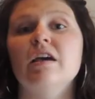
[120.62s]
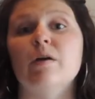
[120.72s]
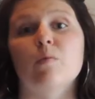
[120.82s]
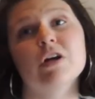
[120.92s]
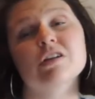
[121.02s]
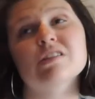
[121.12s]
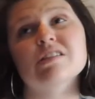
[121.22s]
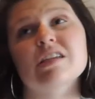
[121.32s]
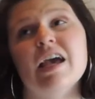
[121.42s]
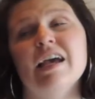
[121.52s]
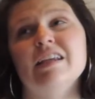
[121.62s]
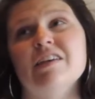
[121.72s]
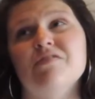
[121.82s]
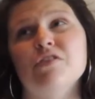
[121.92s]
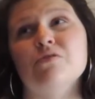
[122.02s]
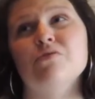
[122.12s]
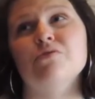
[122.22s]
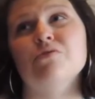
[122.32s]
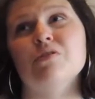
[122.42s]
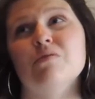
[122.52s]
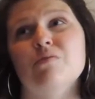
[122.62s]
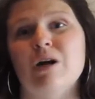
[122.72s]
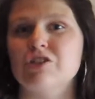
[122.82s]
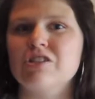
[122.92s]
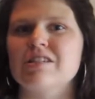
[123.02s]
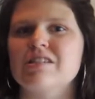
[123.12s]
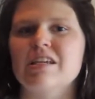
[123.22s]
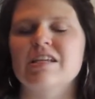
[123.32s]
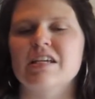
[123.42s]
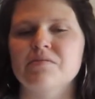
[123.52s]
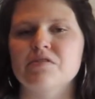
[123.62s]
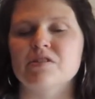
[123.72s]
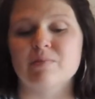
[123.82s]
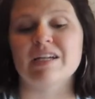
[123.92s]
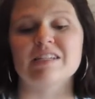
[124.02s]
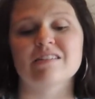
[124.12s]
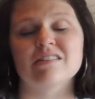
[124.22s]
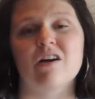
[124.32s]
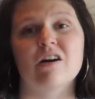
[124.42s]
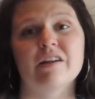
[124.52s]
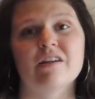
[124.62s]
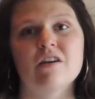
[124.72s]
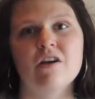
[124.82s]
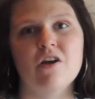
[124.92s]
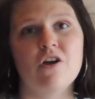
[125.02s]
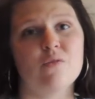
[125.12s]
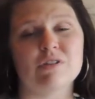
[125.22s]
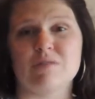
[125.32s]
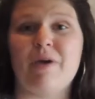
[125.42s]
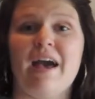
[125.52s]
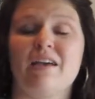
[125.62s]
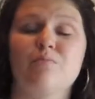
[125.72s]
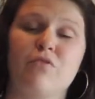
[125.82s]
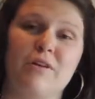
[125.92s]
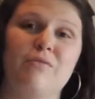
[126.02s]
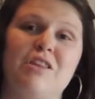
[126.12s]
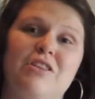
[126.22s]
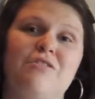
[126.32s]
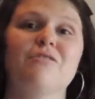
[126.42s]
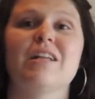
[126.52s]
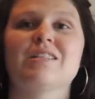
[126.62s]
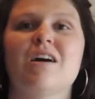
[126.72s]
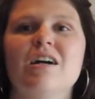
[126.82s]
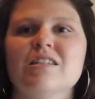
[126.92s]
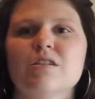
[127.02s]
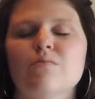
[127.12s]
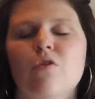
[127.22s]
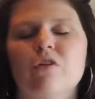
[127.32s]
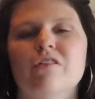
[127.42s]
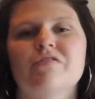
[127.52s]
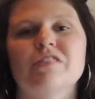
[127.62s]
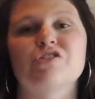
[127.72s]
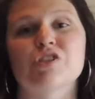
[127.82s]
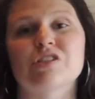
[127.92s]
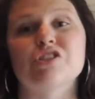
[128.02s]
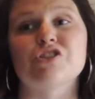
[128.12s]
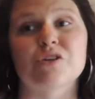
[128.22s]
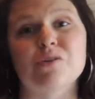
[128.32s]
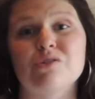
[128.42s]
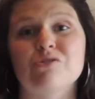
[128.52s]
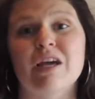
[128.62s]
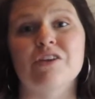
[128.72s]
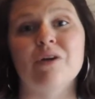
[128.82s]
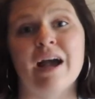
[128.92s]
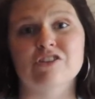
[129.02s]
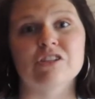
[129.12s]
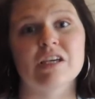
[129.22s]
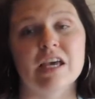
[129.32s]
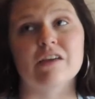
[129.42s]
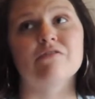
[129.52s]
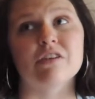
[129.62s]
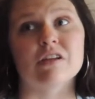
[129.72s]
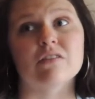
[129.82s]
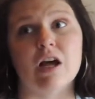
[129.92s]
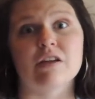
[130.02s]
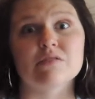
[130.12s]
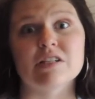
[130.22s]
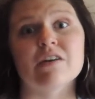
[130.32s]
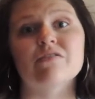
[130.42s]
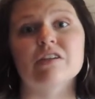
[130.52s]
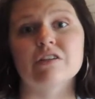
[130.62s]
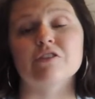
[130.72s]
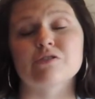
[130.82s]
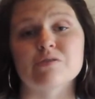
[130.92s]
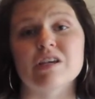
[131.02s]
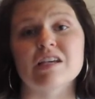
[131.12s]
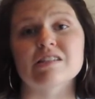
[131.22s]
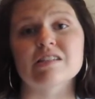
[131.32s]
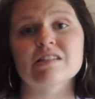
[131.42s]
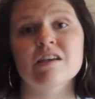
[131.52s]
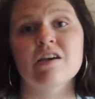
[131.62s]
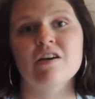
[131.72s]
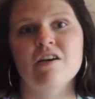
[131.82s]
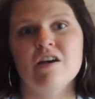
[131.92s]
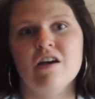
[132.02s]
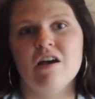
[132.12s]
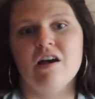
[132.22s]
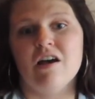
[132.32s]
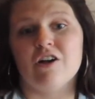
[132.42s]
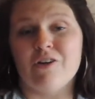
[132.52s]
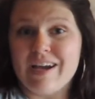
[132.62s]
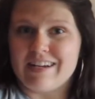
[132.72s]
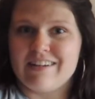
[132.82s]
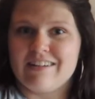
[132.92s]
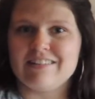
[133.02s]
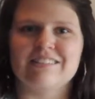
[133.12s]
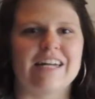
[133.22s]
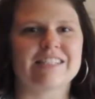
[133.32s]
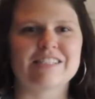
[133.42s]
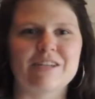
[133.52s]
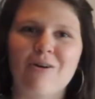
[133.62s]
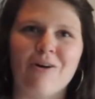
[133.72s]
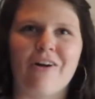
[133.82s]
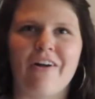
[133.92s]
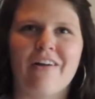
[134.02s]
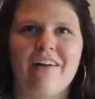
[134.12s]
it works, and if you watch this and it gives you some ideas on what to pack and bring with you, that's awesome, or if it's just to show you that you actually can fit a lot of stuff in your suitcases, great, that's the goal.